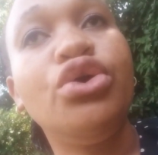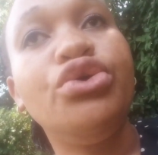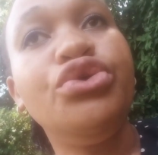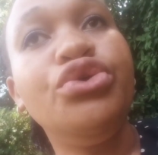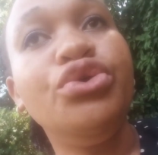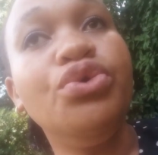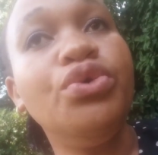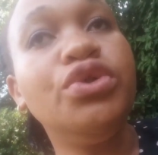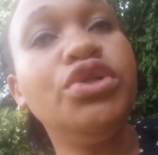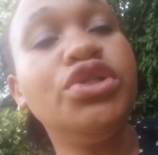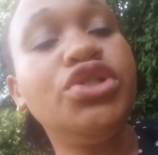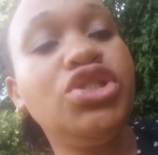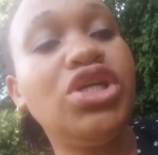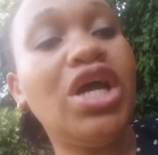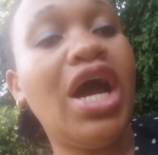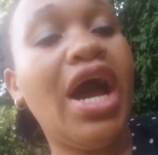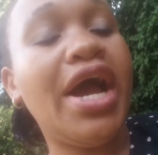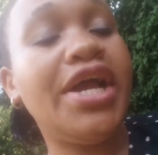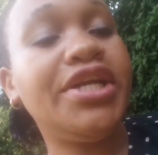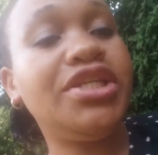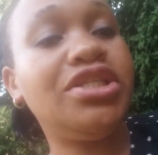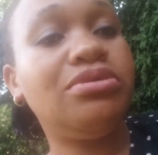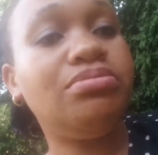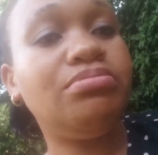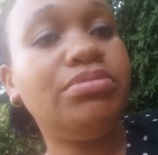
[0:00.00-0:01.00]
you will
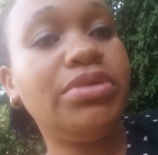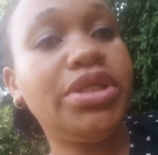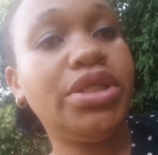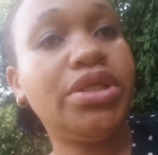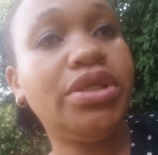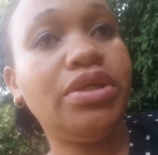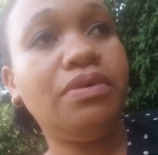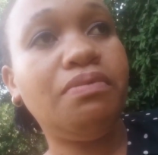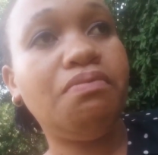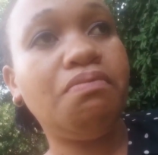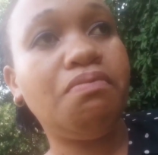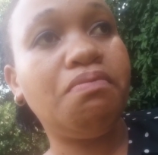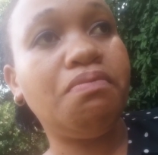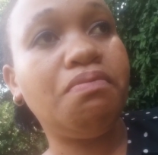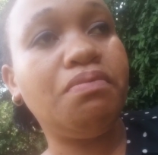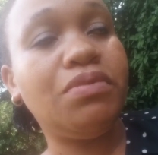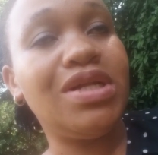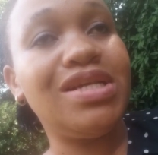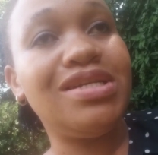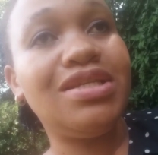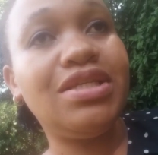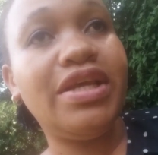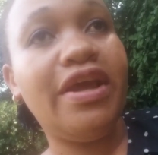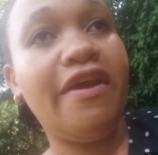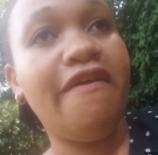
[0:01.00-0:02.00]
charge me,
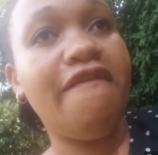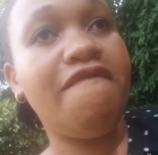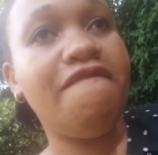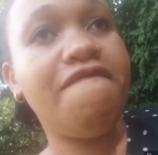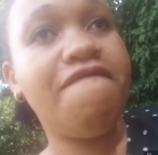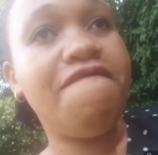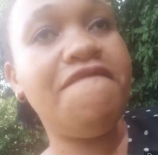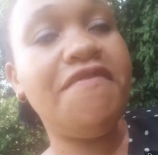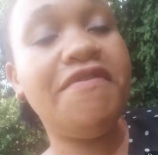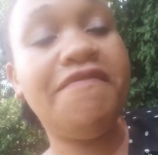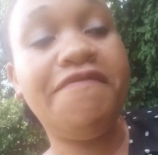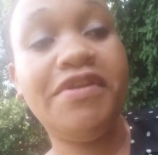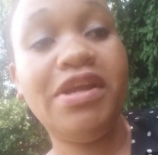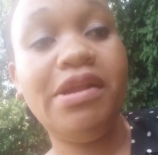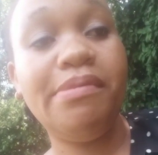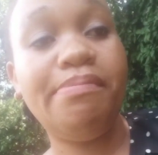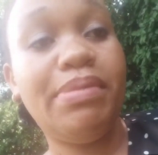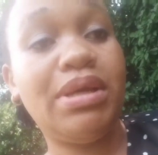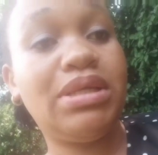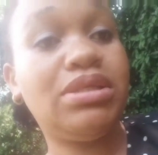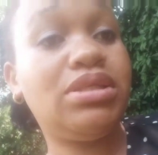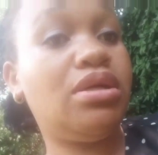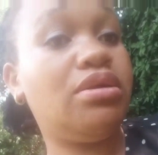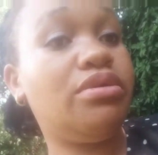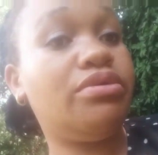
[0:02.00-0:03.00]
let's say
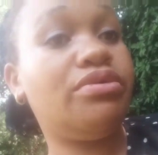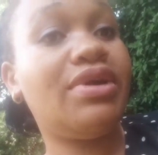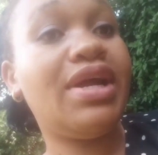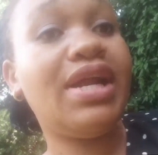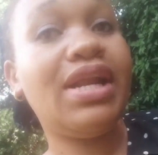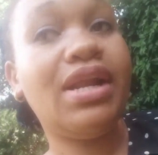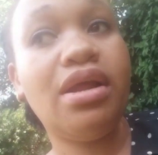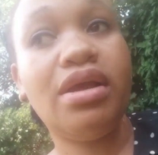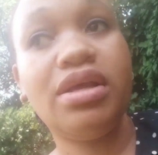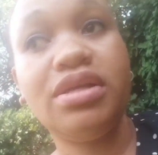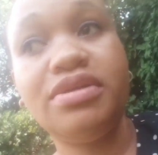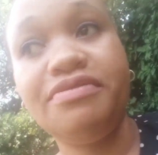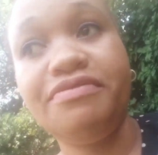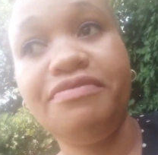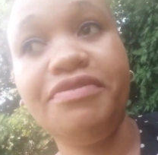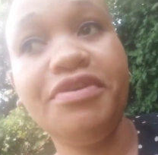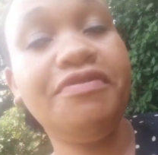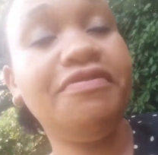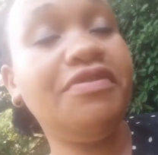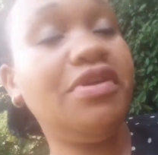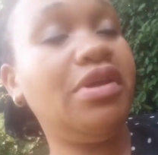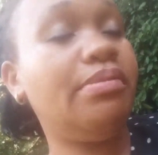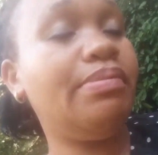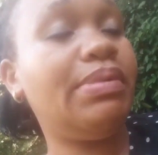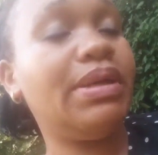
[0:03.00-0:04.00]
15%, right? Now it's
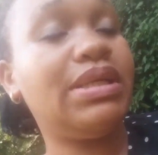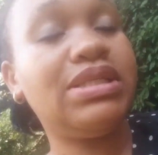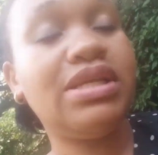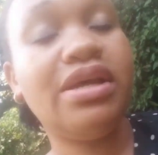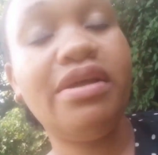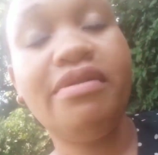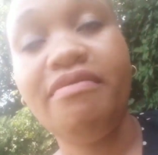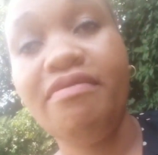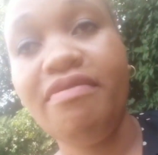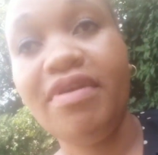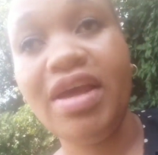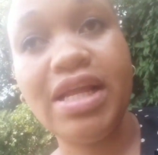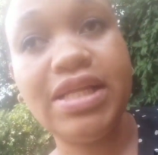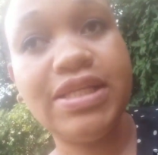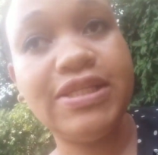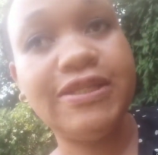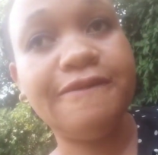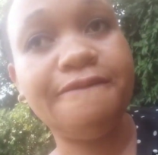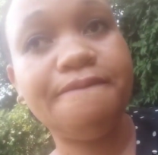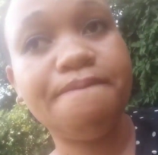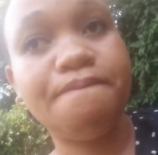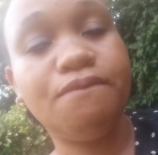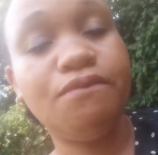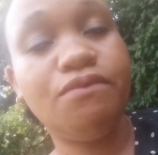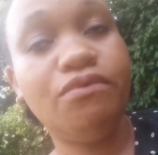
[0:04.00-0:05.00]
15%
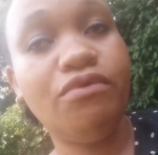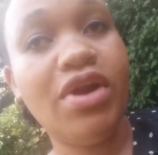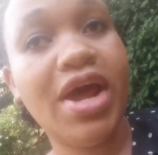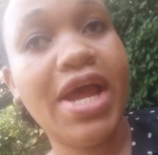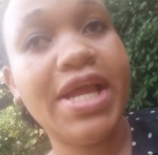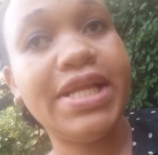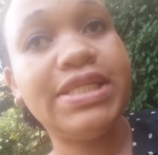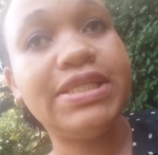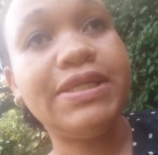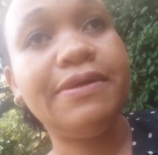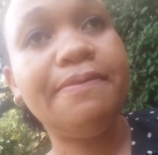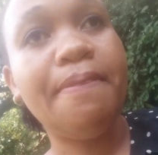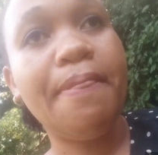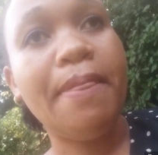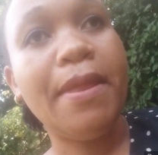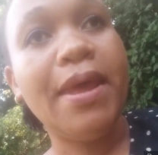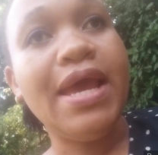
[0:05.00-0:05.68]
Vat, right?